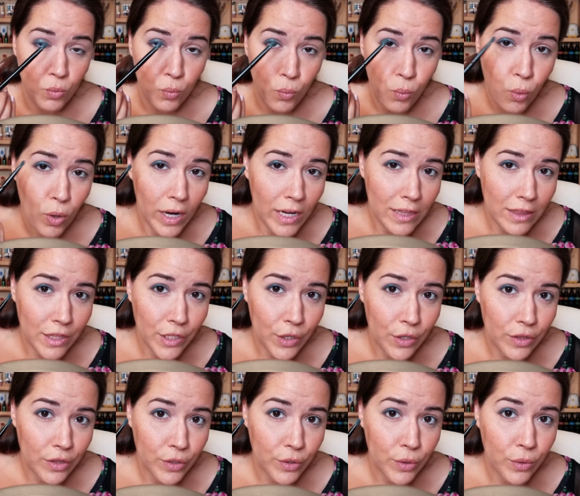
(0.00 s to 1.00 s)
right there
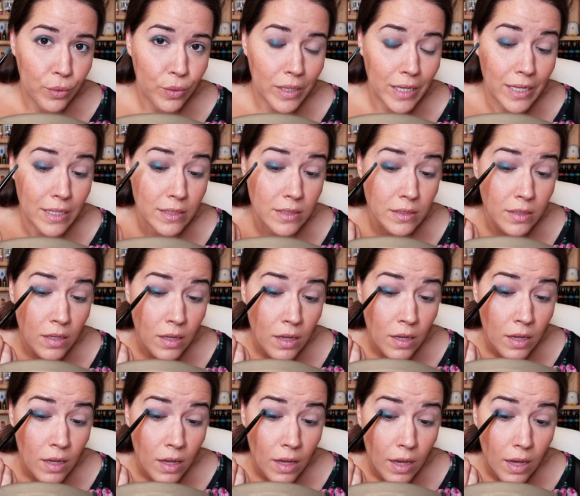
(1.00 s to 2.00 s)
at the crease.
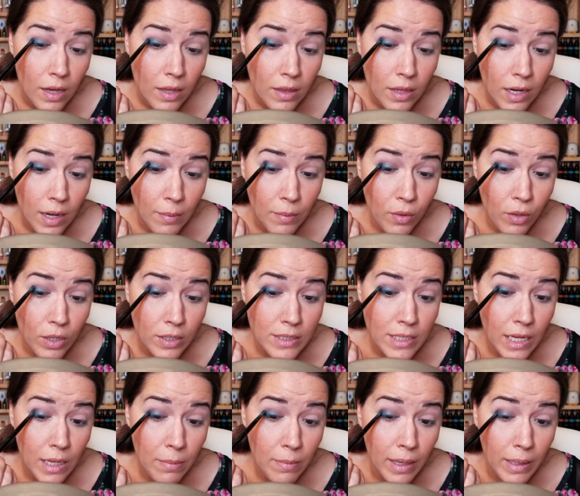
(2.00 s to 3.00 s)
And then I'm going to
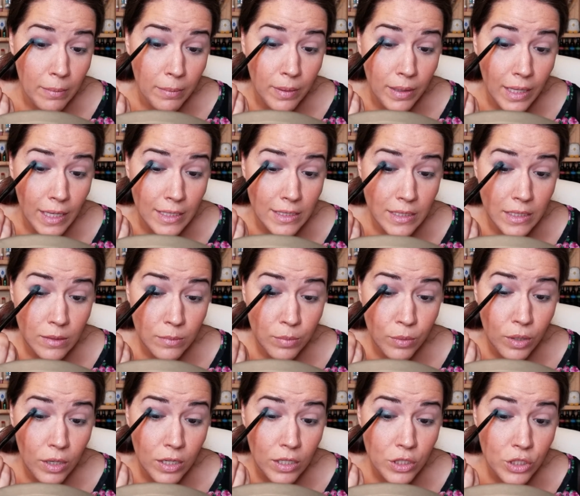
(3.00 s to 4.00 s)
take my blending
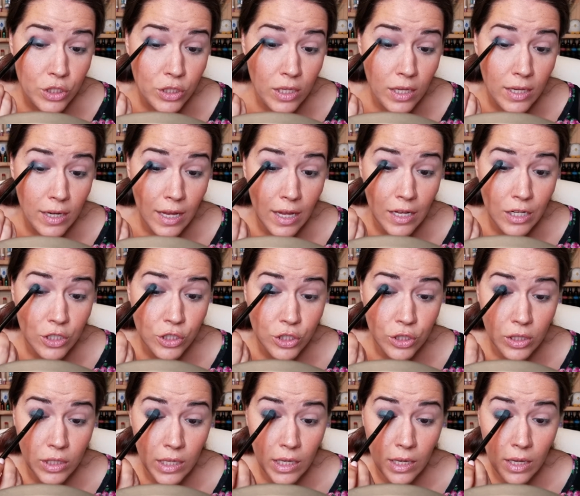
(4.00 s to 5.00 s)
brush and
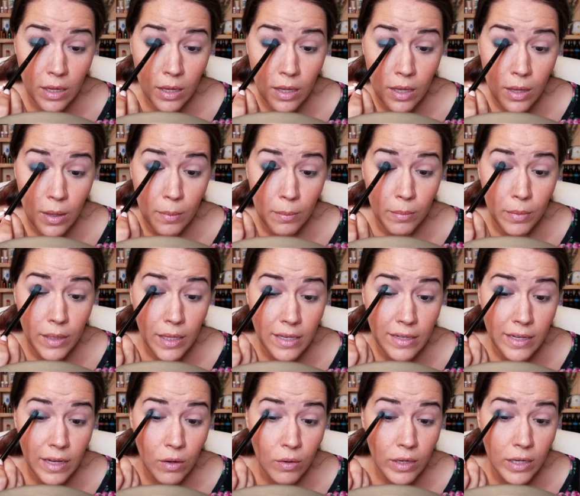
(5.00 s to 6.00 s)
actually blend
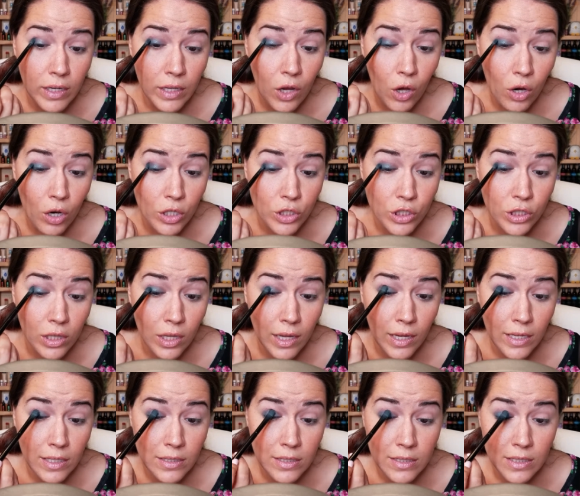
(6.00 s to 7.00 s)
out any harsh
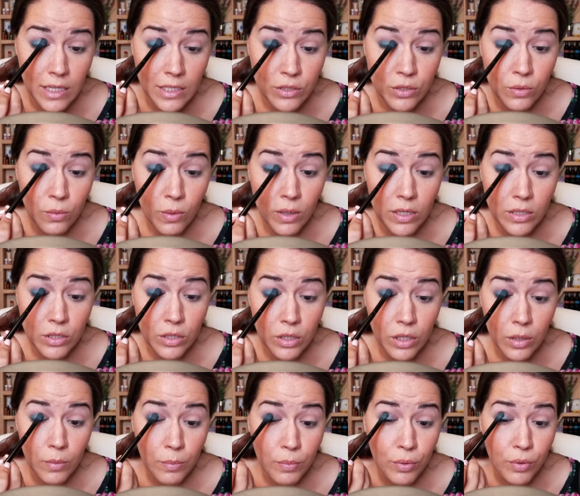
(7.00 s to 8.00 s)
lines because I do want it to
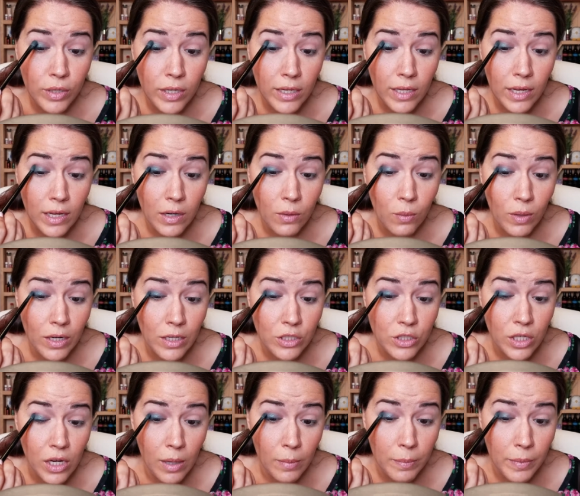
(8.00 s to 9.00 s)
look pretty. I don't want it
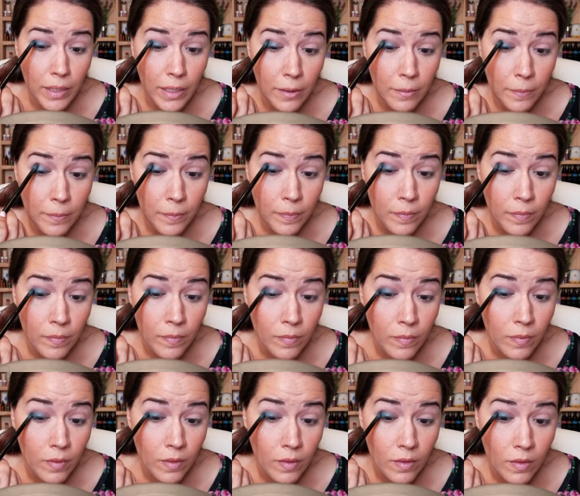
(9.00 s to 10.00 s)
choppy.
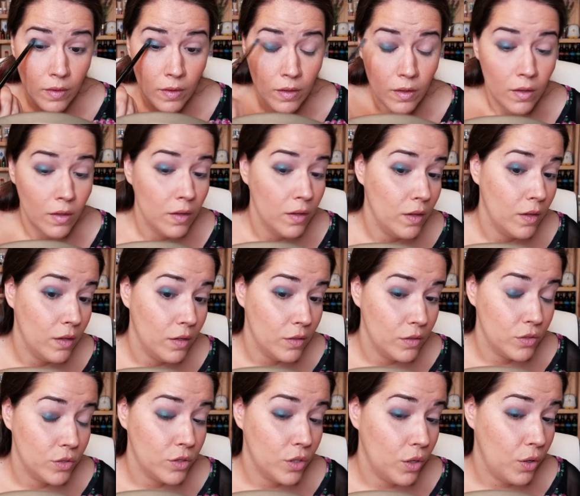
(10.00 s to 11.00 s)

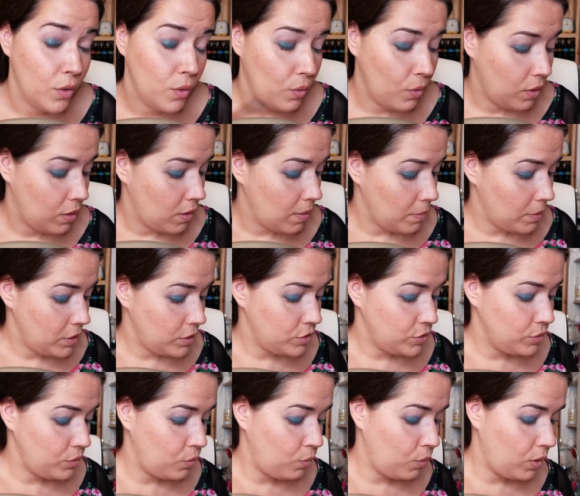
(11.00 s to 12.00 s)
So I'm going to
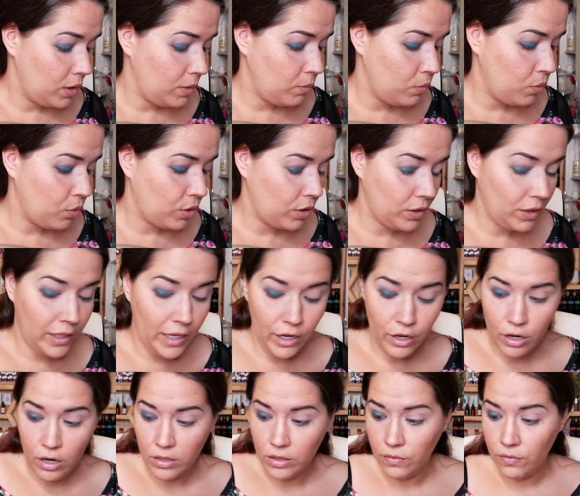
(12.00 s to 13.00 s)
do one more
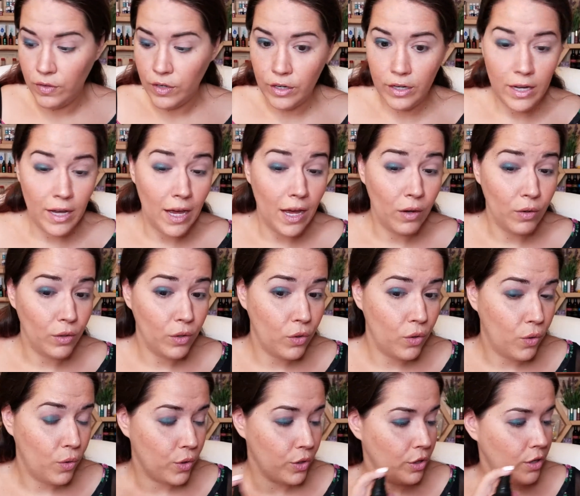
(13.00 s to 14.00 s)
layer on the very outer
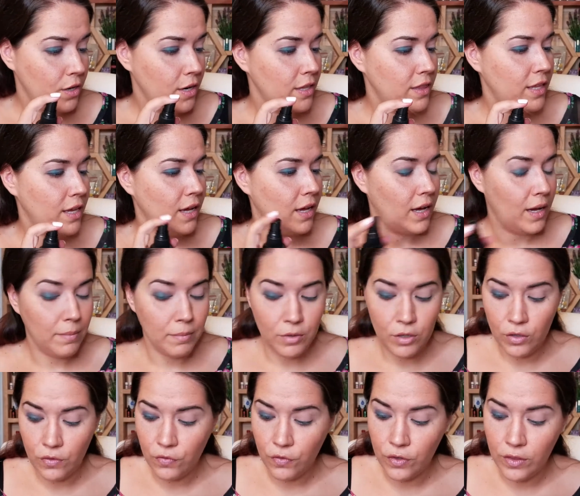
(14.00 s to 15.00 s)
corner, and I think I'm
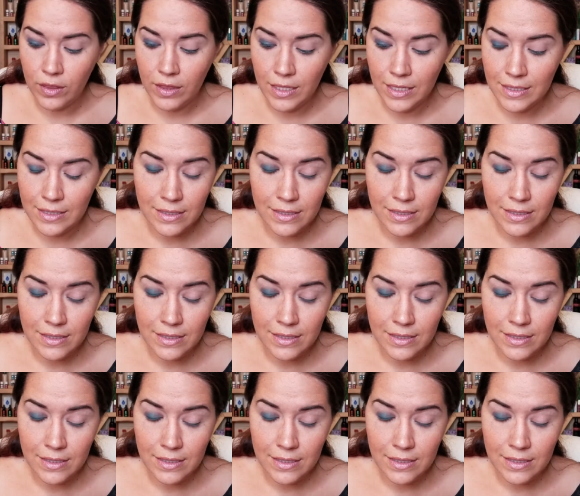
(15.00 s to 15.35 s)
good for this